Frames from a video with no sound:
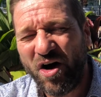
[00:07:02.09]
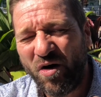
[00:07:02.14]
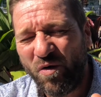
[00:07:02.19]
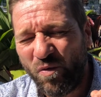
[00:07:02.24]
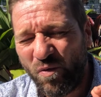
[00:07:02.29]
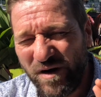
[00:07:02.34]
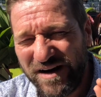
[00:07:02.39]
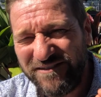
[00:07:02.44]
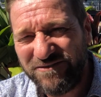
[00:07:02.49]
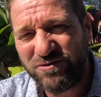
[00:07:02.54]

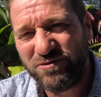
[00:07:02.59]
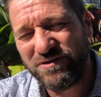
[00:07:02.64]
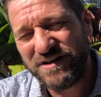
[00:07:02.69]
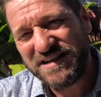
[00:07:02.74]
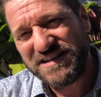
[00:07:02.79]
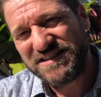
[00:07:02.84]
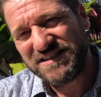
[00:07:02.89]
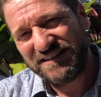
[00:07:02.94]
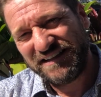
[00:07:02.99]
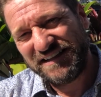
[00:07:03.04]
We've
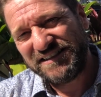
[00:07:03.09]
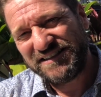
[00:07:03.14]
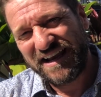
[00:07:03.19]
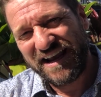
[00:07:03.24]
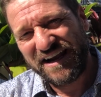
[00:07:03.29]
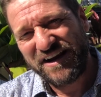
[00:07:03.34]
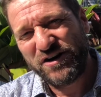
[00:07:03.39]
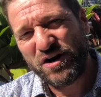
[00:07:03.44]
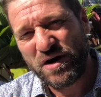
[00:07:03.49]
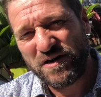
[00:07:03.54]
recently
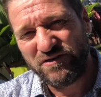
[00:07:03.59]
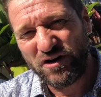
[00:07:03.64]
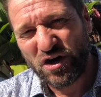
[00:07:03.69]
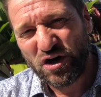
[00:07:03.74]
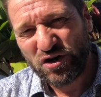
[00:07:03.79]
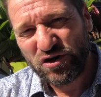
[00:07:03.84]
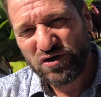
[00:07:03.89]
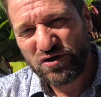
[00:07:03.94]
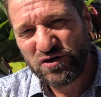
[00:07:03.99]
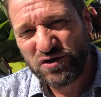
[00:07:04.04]
taken over
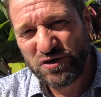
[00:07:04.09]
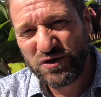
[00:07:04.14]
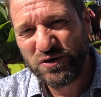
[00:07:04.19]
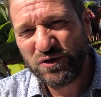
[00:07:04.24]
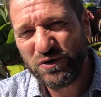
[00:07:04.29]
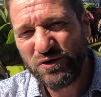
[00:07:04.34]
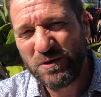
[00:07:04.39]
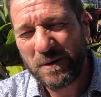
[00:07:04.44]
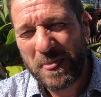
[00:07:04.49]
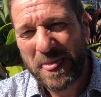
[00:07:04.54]

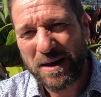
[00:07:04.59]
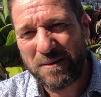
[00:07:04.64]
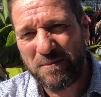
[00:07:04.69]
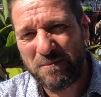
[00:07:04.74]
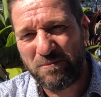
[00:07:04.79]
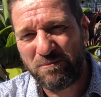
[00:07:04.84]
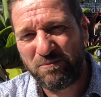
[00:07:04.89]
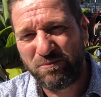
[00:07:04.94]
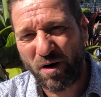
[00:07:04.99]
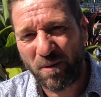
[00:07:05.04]
2
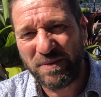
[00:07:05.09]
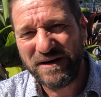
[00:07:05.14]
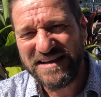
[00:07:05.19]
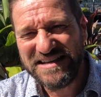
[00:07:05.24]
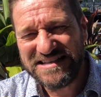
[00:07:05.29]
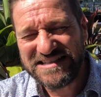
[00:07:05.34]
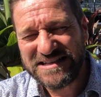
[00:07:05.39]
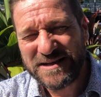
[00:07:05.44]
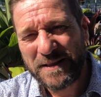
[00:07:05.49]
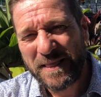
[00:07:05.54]

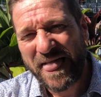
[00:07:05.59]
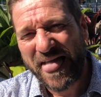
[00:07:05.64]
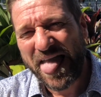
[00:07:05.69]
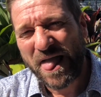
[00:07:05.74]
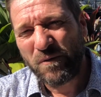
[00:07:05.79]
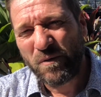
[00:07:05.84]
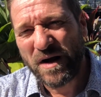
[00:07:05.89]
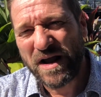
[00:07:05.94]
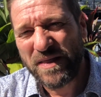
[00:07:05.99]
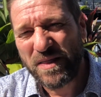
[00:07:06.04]
properties
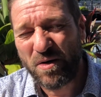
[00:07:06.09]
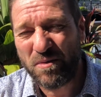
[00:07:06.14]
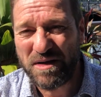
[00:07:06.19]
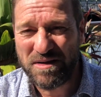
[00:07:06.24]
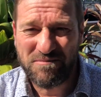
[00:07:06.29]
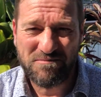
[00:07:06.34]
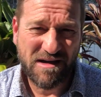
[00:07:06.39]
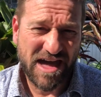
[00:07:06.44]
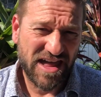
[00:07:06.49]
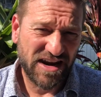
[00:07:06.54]
where they'll be
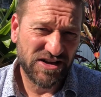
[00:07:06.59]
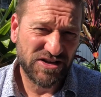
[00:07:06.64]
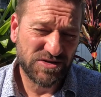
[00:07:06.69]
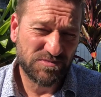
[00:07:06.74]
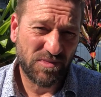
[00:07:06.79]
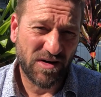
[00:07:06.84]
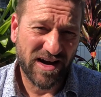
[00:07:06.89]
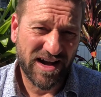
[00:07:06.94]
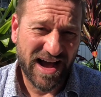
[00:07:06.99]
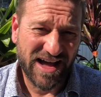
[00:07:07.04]
managed
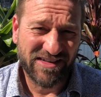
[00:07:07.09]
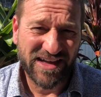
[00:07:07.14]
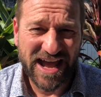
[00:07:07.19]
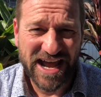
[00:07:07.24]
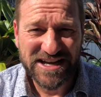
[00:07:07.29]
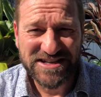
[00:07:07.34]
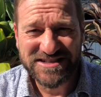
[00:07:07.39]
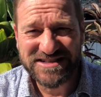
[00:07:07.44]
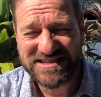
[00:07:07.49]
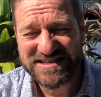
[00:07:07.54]
by other
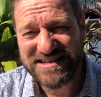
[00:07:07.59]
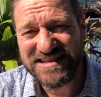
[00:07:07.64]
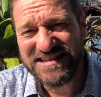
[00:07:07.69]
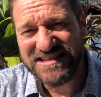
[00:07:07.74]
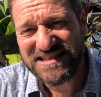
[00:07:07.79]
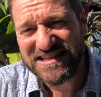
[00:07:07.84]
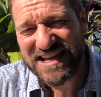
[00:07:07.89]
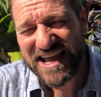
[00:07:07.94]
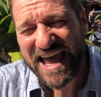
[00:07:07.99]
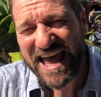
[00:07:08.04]

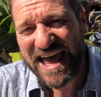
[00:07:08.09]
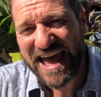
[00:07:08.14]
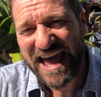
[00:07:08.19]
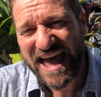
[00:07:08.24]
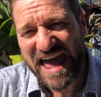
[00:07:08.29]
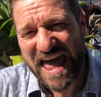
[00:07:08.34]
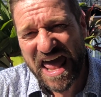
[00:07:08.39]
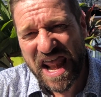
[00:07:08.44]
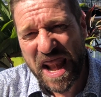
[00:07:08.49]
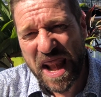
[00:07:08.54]
agencies,
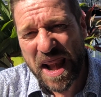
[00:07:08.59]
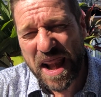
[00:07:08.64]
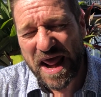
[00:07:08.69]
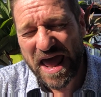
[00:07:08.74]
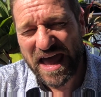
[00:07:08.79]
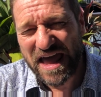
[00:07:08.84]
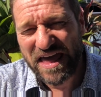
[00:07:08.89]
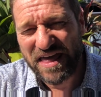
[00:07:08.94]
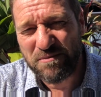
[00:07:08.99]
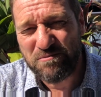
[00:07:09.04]
and
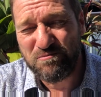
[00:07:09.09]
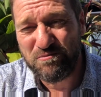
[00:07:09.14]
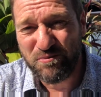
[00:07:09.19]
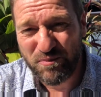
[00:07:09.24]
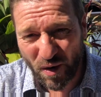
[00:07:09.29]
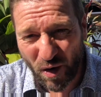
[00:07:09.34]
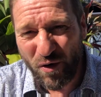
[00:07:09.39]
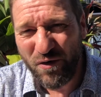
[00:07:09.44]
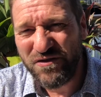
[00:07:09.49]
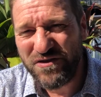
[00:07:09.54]

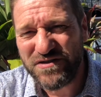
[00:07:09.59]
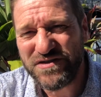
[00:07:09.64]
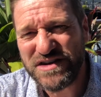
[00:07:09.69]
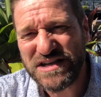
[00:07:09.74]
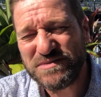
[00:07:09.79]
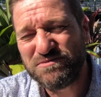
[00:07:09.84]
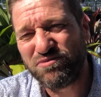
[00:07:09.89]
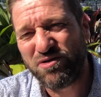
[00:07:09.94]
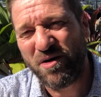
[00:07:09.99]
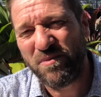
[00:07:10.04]
both of
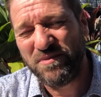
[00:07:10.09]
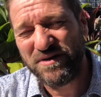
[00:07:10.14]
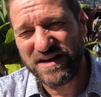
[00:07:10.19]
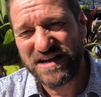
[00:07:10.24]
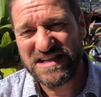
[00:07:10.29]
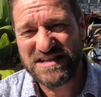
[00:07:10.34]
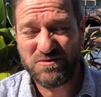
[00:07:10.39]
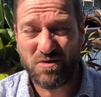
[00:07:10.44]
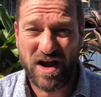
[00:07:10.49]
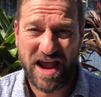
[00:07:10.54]
these
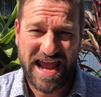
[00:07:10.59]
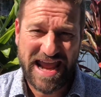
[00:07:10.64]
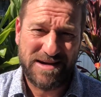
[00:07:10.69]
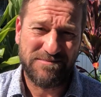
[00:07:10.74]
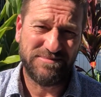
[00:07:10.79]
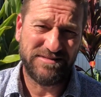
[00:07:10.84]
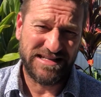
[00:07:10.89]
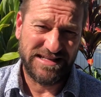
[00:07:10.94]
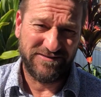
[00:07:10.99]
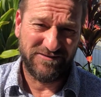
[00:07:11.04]
properties were
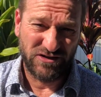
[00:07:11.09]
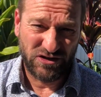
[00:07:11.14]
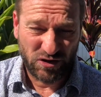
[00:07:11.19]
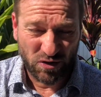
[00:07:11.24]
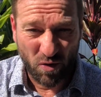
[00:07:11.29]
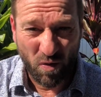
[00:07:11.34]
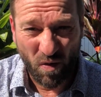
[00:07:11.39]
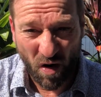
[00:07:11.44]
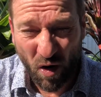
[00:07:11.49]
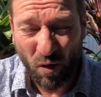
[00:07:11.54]
empty for
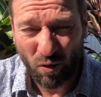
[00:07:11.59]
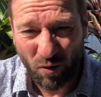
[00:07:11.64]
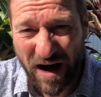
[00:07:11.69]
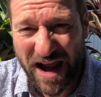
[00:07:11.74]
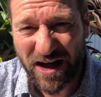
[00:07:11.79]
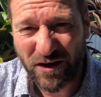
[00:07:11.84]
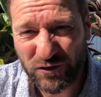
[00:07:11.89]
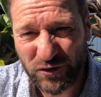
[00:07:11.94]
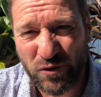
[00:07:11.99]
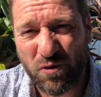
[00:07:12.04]

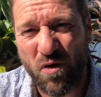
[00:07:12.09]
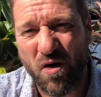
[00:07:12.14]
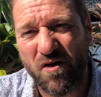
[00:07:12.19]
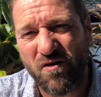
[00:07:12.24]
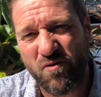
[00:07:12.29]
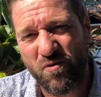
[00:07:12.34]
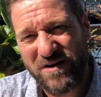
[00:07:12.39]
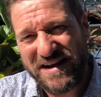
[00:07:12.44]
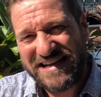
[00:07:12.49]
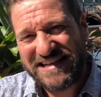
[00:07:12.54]
around
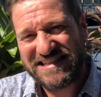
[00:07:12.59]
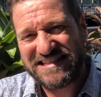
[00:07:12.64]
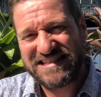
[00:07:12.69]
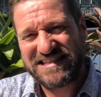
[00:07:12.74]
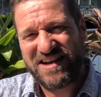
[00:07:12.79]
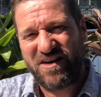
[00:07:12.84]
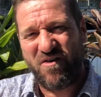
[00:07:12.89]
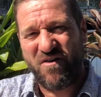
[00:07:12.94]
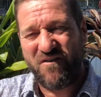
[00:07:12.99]
12 weeks.